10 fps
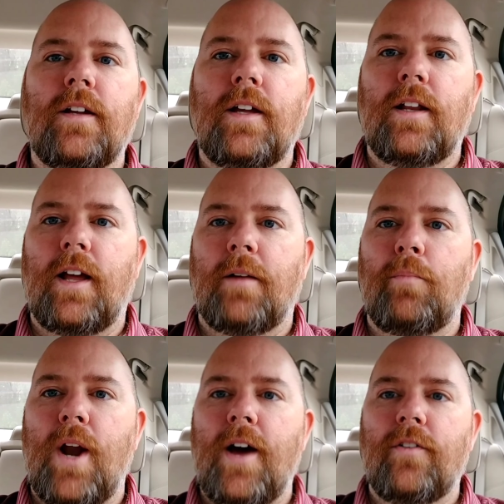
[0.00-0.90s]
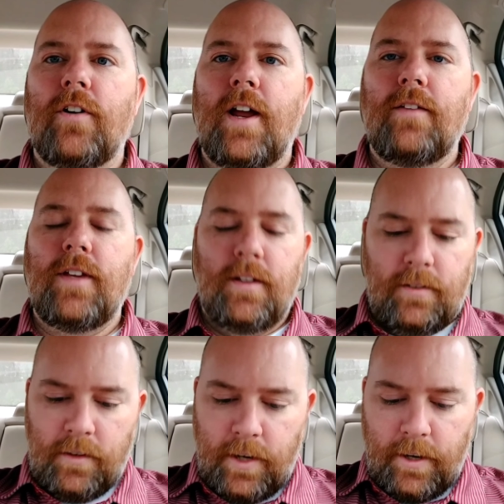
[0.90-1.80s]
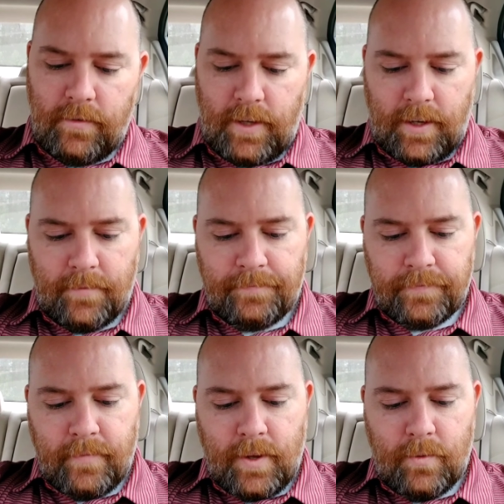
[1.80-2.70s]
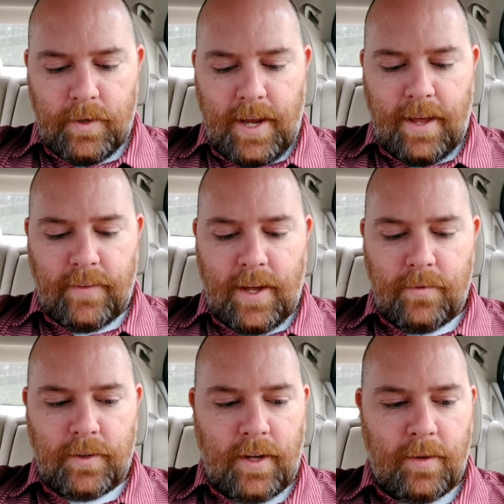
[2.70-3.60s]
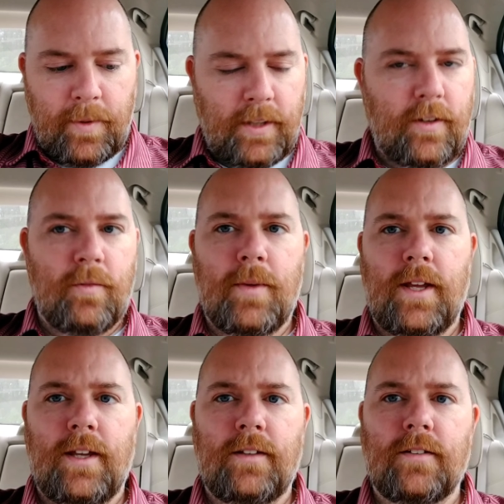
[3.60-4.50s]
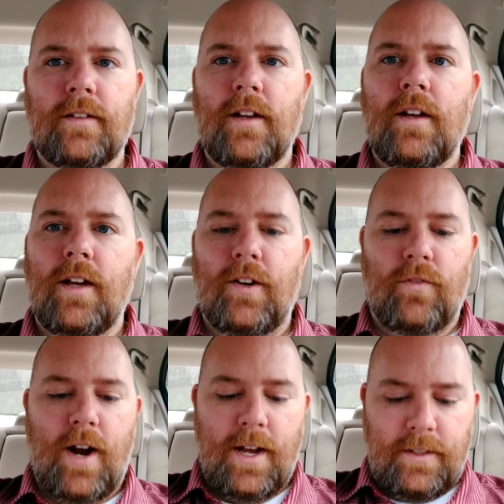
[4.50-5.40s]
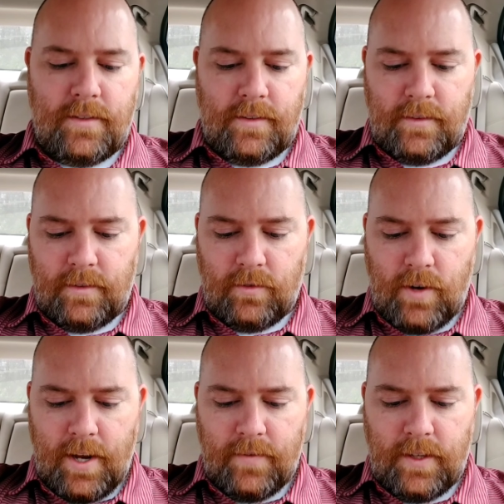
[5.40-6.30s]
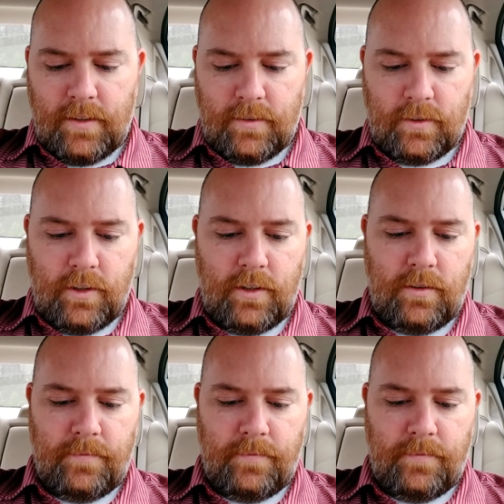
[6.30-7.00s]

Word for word: and like a brown gravy. Love that. We'd have that with like pinto beans and rice gravy. It's good.